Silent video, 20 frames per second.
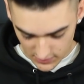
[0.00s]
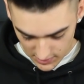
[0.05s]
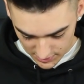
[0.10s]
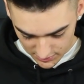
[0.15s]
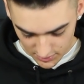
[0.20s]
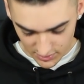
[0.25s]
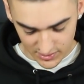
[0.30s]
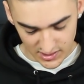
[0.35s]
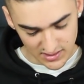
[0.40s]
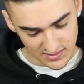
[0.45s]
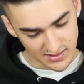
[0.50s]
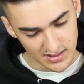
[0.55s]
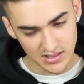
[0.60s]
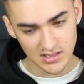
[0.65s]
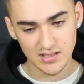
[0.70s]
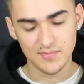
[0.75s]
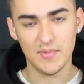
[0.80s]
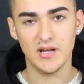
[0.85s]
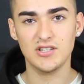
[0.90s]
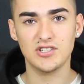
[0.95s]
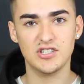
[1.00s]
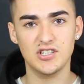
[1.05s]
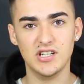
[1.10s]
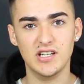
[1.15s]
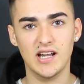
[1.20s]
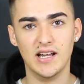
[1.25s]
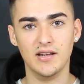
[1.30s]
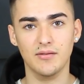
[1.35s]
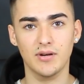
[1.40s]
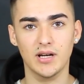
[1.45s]
I thought this needed
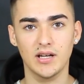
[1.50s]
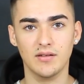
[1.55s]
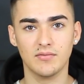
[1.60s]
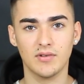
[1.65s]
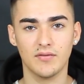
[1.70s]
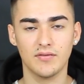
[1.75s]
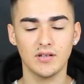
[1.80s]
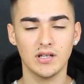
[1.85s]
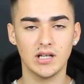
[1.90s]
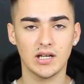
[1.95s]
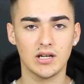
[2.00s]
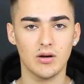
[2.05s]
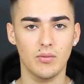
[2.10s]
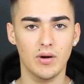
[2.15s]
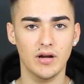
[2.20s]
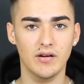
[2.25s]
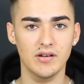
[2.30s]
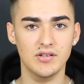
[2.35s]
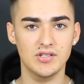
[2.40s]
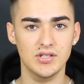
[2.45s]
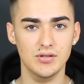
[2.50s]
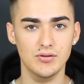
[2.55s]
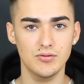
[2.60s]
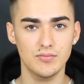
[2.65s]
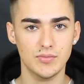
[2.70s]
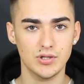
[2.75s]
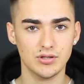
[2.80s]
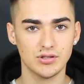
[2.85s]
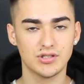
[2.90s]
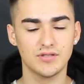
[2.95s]
mentioning anyway. I feel like I wear it too
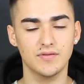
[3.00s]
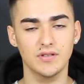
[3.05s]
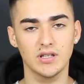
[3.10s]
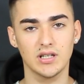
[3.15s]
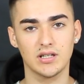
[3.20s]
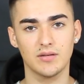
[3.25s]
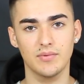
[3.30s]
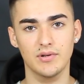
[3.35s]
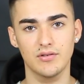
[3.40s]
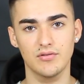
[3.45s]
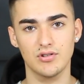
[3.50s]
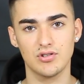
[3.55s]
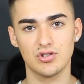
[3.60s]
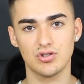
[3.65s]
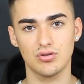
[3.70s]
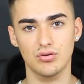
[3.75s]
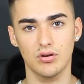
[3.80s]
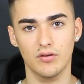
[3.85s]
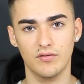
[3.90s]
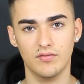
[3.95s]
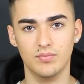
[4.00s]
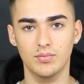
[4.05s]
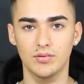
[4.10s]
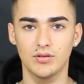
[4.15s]
much, I feel like a bit of a scruff,